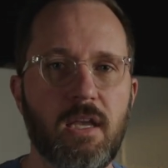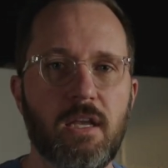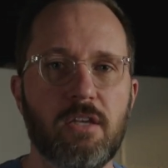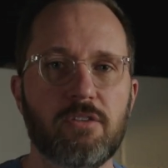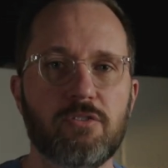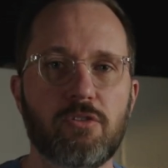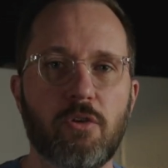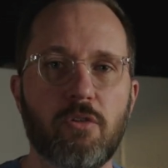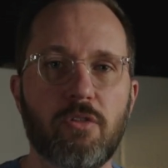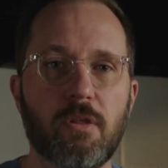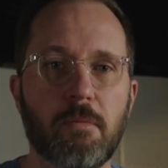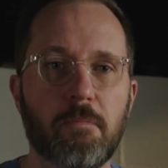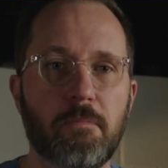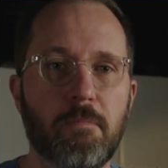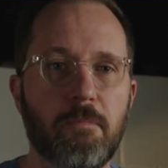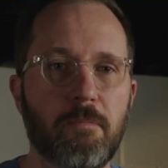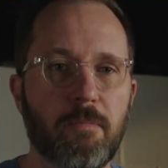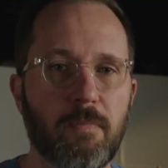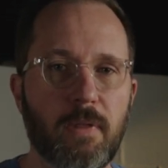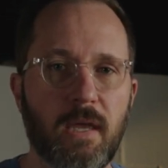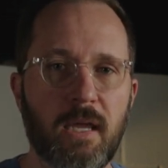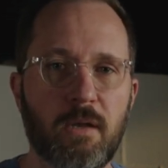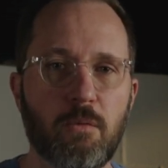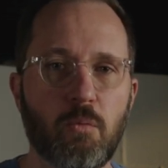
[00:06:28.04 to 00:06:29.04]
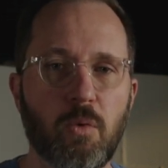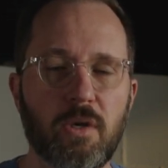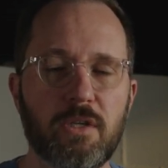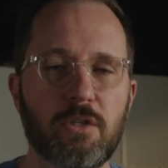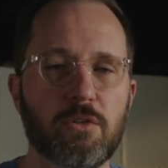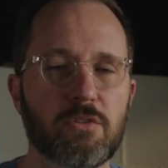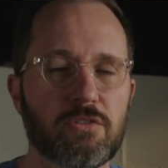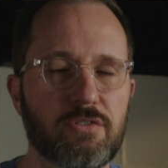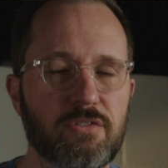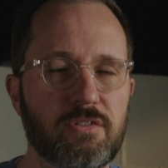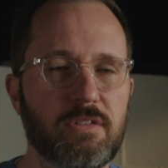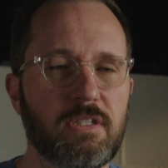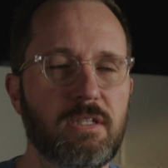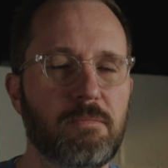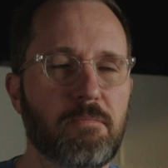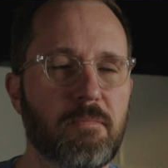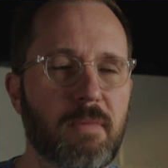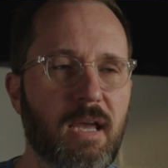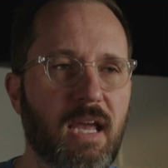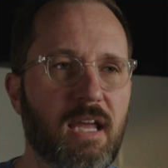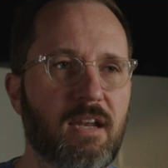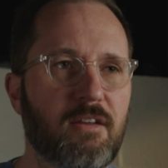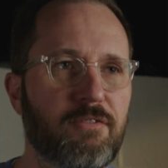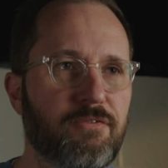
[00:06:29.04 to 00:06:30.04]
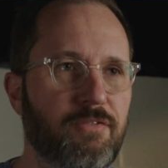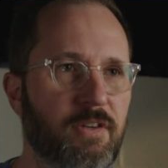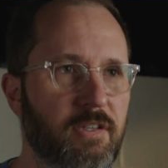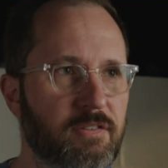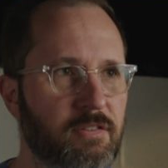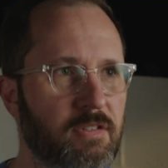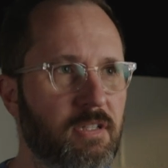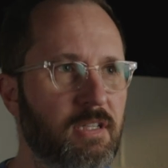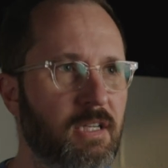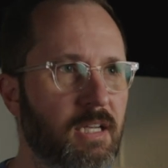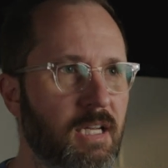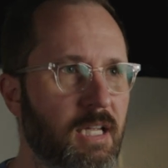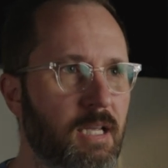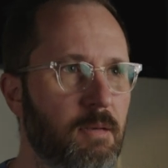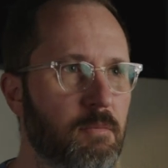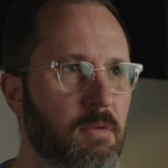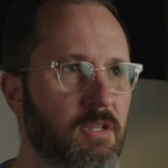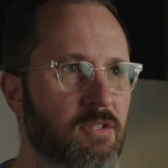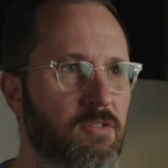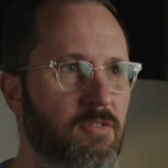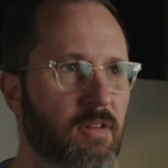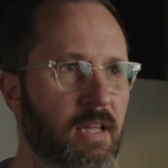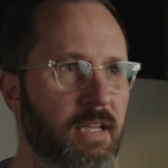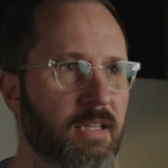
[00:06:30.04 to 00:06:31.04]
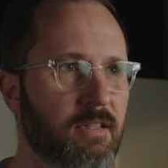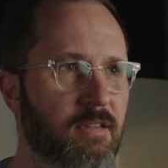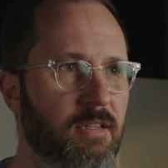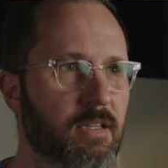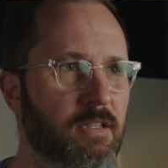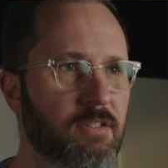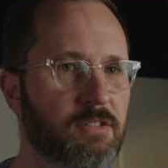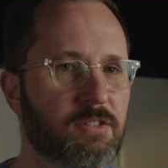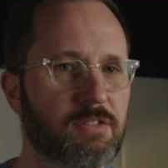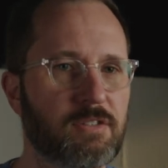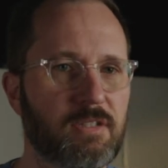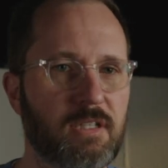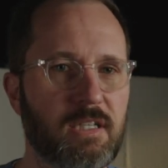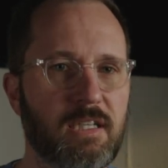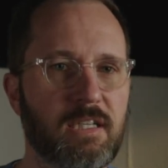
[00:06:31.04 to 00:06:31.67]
So the, and what you'll see manifest in an image like this